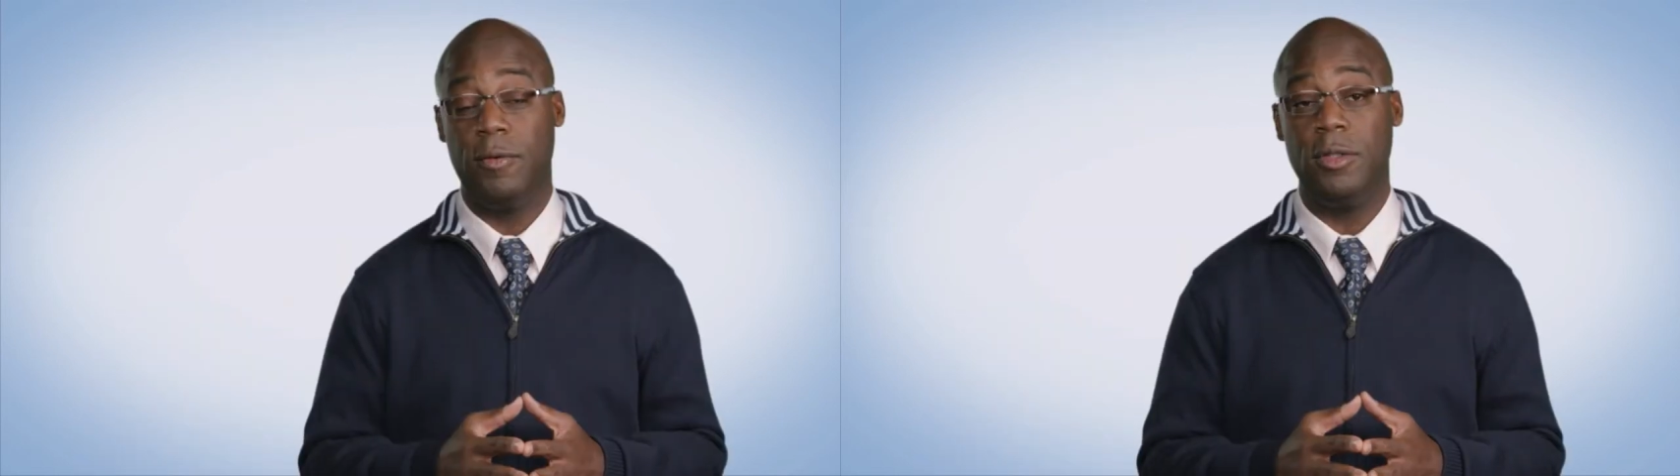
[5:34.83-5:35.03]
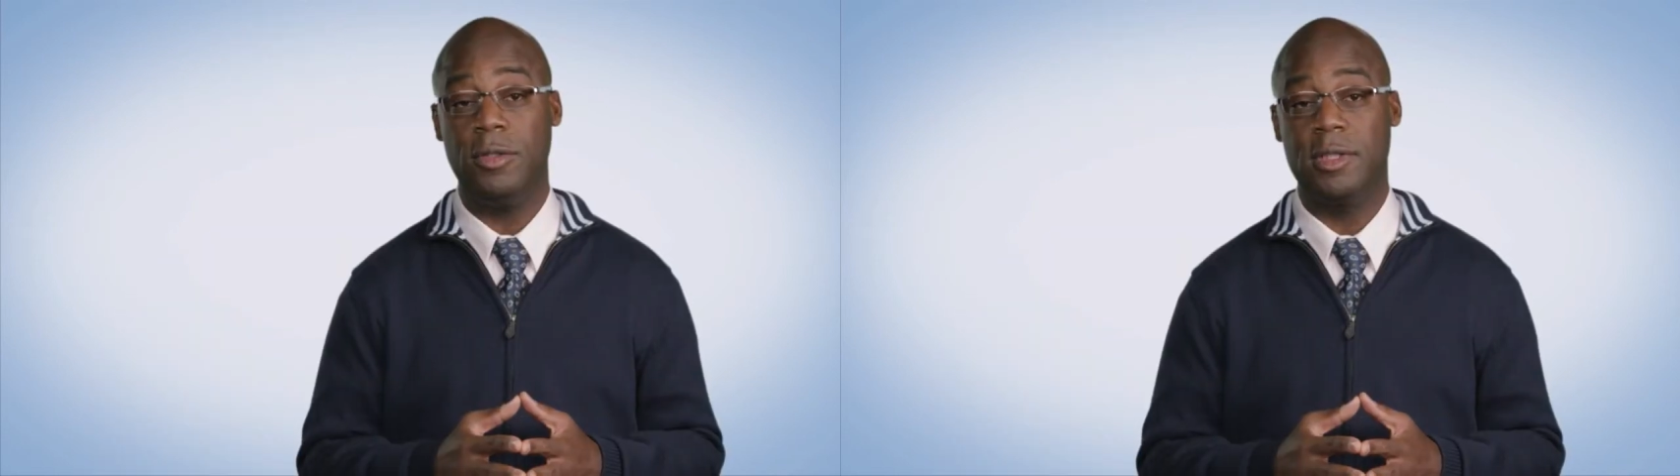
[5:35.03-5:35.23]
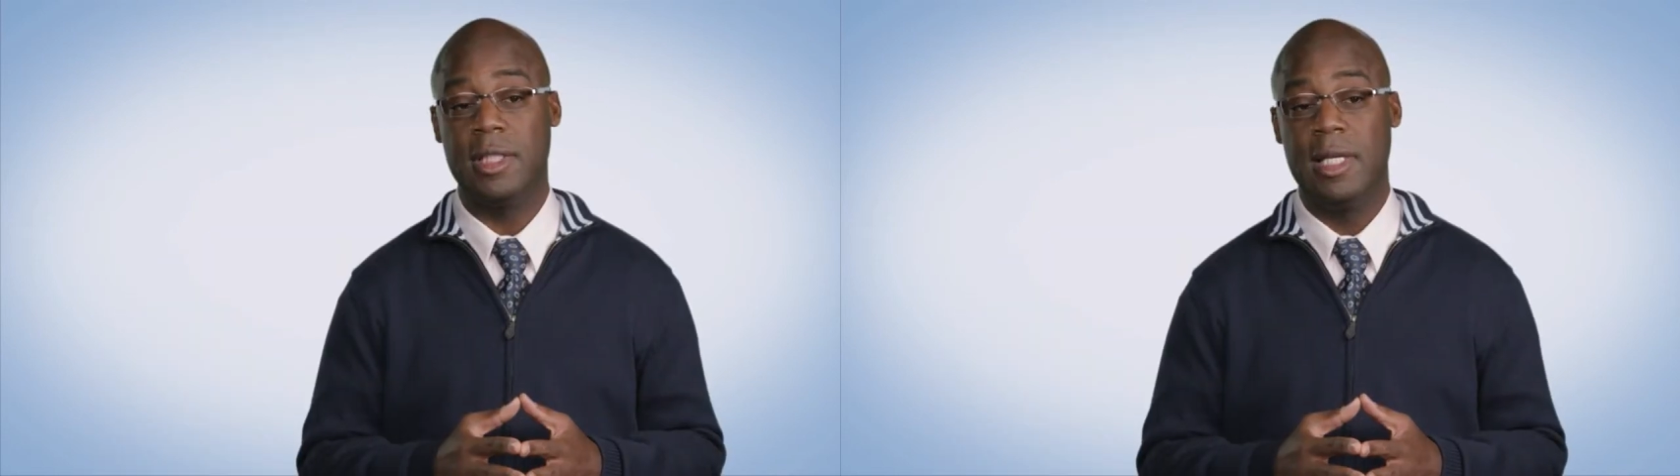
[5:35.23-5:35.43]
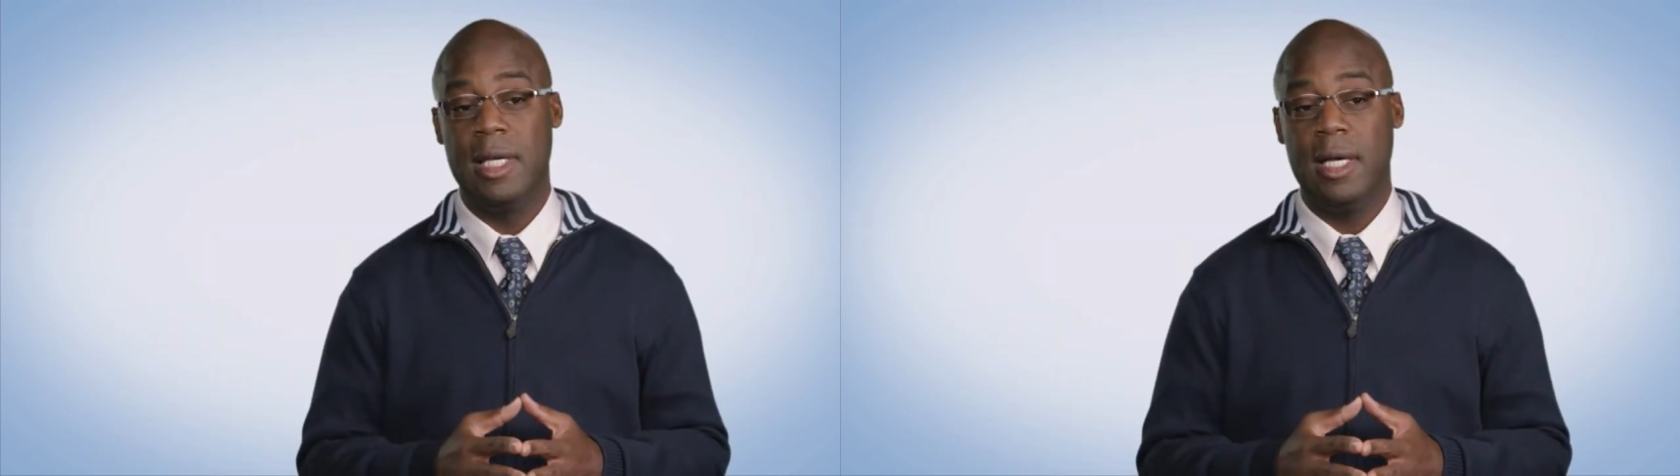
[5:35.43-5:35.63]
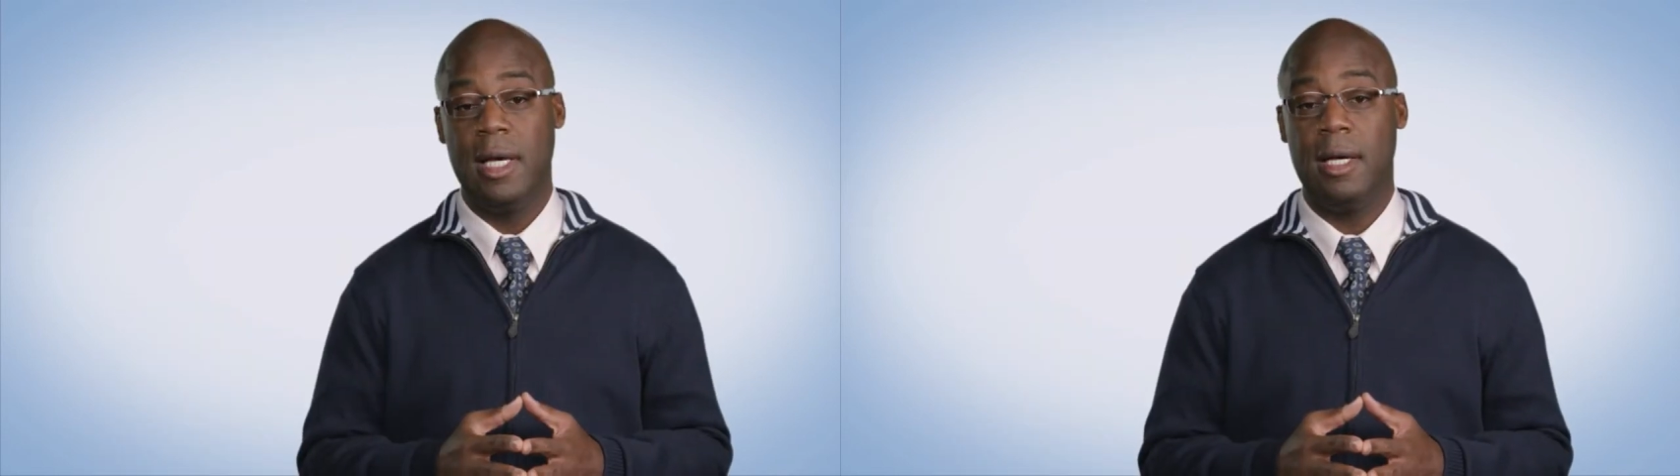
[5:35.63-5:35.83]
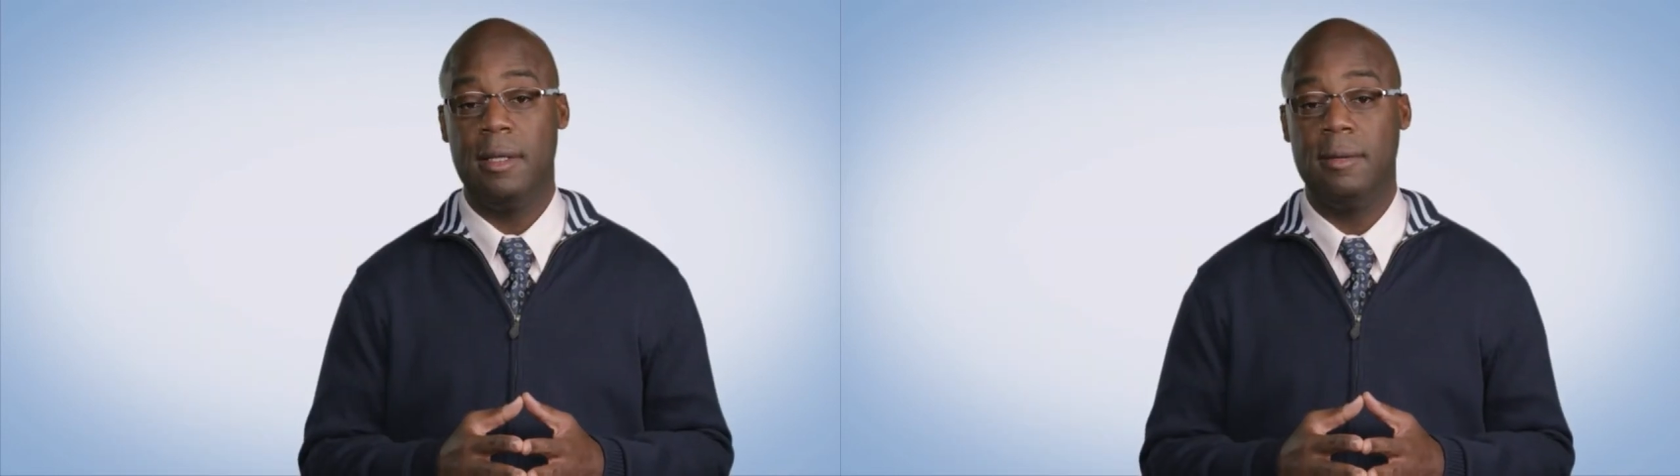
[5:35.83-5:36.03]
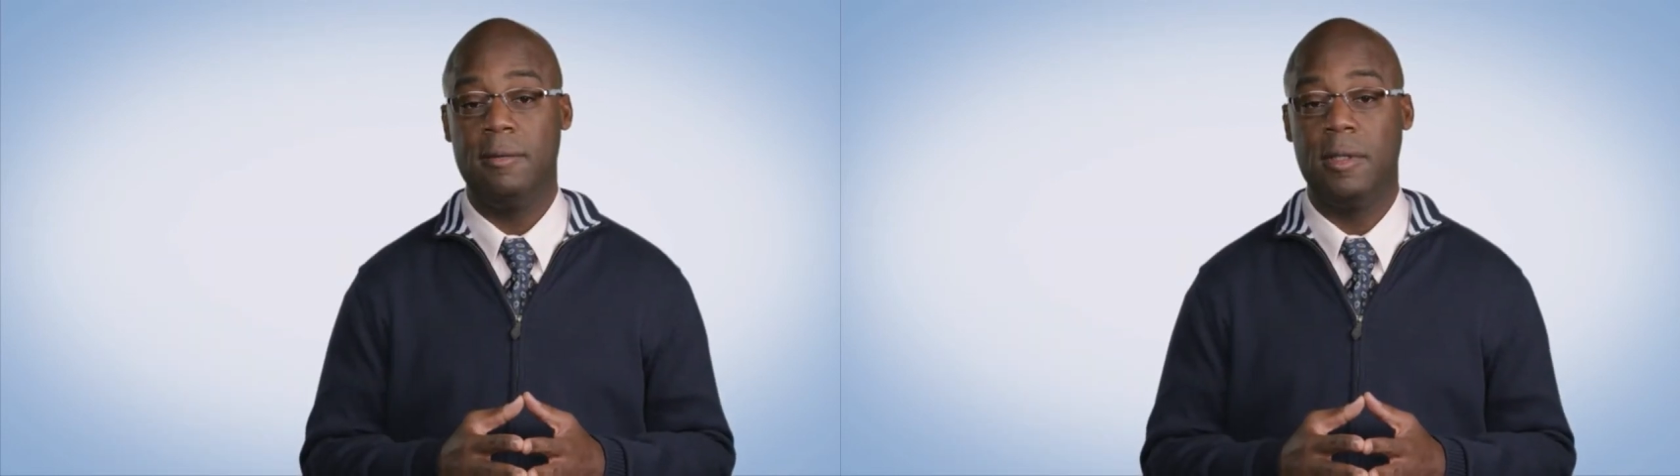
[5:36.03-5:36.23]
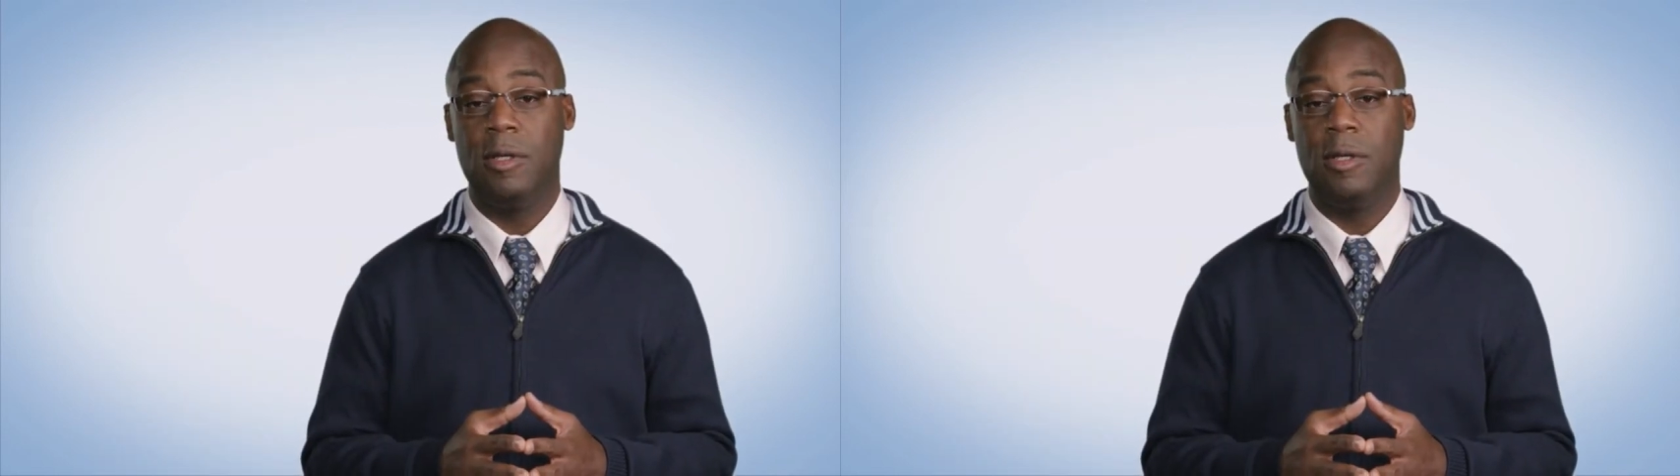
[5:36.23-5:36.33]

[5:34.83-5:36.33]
First, uh,